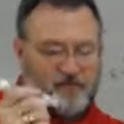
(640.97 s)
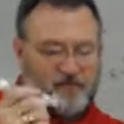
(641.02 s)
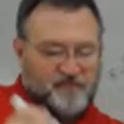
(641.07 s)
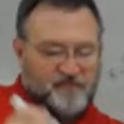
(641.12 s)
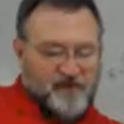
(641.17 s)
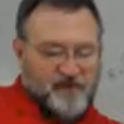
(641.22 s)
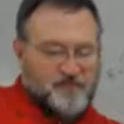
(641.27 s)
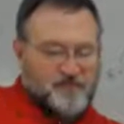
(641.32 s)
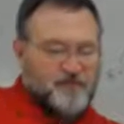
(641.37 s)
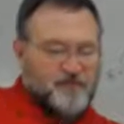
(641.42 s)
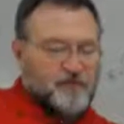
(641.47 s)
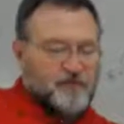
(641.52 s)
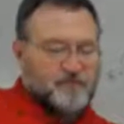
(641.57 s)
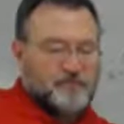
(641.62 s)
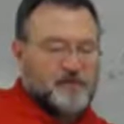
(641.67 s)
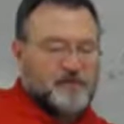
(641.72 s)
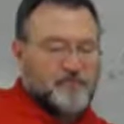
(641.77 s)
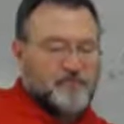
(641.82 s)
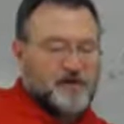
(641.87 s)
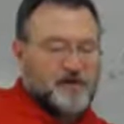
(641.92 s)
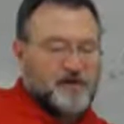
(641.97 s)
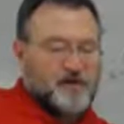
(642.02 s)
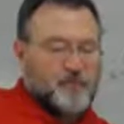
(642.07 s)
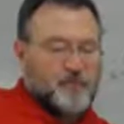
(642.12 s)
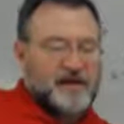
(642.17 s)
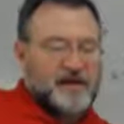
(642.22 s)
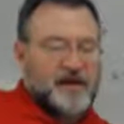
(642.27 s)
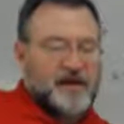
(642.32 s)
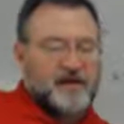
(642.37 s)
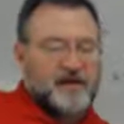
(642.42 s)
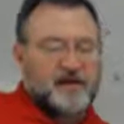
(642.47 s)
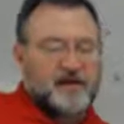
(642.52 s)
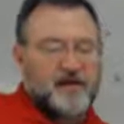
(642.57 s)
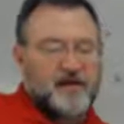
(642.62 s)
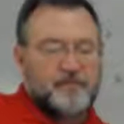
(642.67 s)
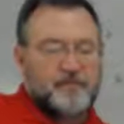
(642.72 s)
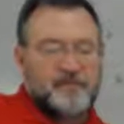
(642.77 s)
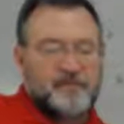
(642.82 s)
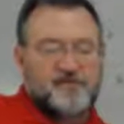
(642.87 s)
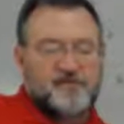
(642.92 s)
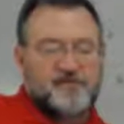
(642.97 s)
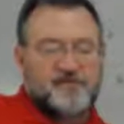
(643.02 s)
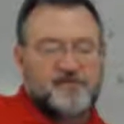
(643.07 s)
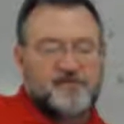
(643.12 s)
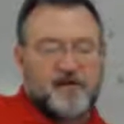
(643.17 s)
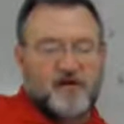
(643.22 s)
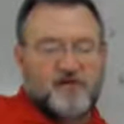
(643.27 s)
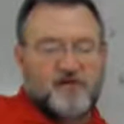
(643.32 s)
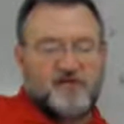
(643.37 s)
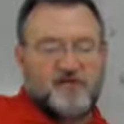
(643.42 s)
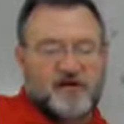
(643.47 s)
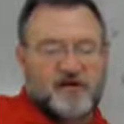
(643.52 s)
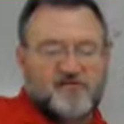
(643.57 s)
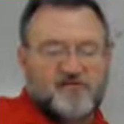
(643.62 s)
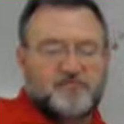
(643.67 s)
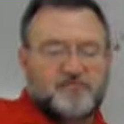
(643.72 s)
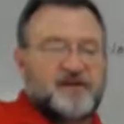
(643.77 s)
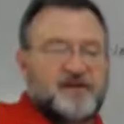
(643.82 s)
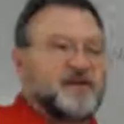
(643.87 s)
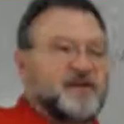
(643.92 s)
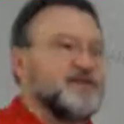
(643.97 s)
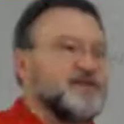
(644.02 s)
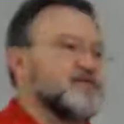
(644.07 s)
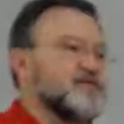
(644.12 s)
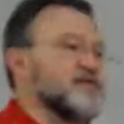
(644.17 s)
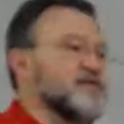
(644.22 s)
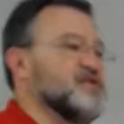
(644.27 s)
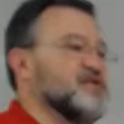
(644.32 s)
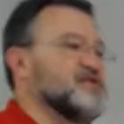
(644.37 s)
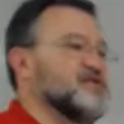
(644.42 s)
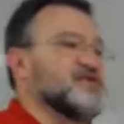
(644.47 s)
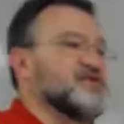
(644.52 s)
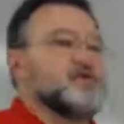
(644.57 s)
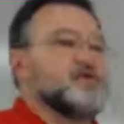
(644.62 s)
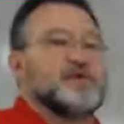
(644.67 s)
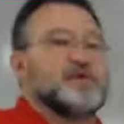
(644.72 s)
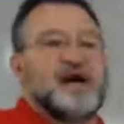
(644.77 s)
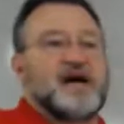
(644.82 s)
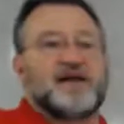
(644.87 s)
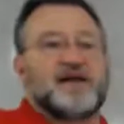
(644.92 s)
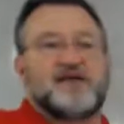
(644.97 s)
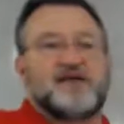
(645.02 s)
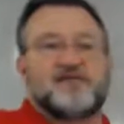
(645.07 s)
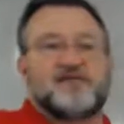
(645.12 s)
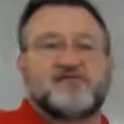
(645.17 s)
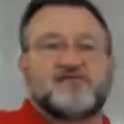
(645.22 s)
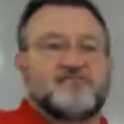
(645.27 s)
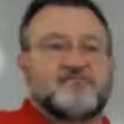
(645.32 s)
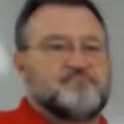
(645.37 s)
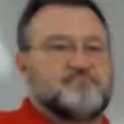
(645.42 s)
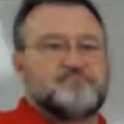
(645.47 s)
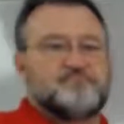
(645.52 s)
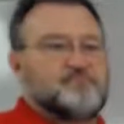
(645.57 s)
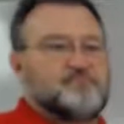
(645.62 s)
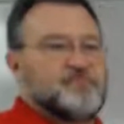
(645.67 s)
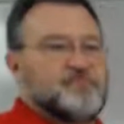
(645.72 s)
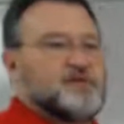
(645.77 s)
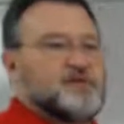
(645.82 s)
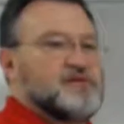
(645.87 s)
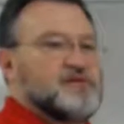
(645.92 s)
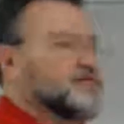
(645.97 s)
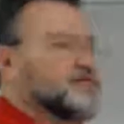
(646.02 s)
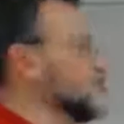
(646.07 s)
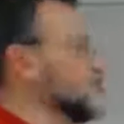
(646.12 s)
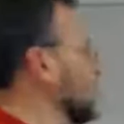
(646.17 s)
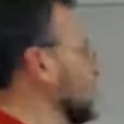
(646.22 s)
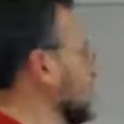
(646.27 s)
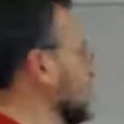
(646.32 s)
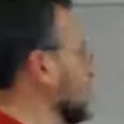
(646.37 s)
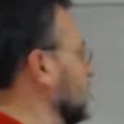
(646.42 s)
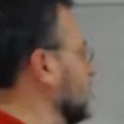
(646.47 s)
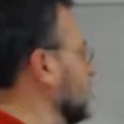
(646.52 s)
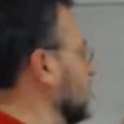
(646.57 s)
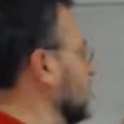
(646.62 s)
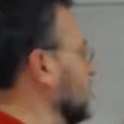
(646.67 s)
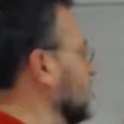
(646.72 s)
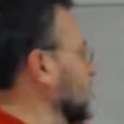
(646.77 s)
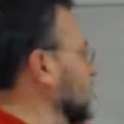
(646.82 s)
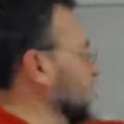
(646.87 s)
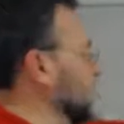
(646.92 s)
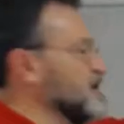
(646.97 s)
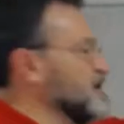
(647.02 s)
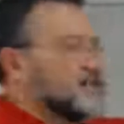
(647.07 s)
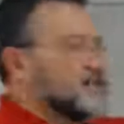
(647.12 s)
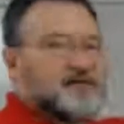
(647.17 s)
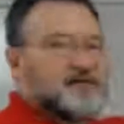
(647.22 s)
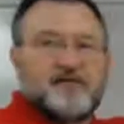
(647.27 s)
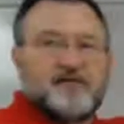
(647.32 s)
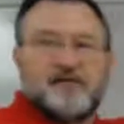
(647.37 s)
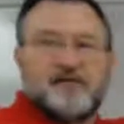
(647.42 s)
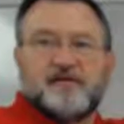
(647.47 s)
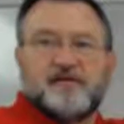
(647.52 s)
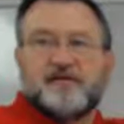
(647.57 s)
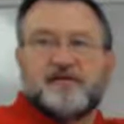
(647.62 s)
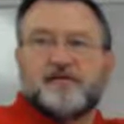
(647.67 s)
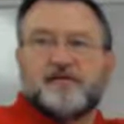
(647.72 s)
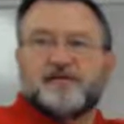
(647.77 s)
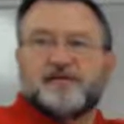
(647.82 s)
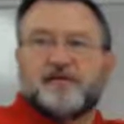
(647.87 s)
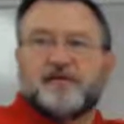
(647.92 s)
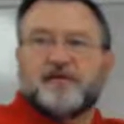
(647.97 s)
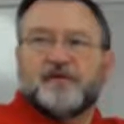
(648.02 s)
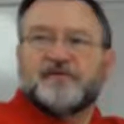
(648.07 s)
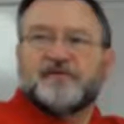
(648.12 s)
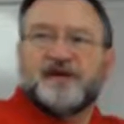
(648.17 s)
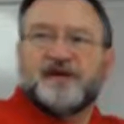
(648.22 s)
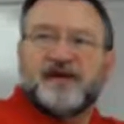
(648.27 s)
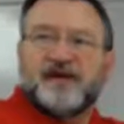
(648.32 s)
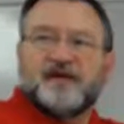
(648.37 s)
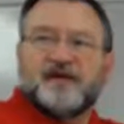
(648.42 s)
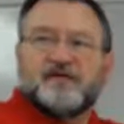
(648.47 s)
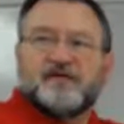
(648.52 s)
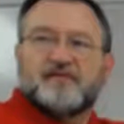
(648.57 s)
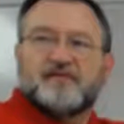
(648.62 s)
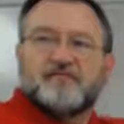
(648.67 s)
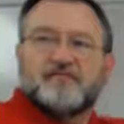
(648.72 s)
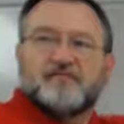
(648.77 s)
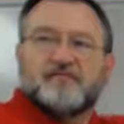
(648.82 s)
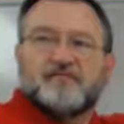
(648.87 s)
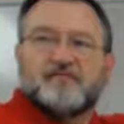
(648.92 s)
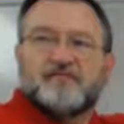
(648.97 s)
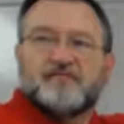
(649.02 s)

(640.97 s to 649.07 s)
Middle of page 320, when ionic compounds dissolve, they split into their constituent ions. Nothing relative about that. You write the ionic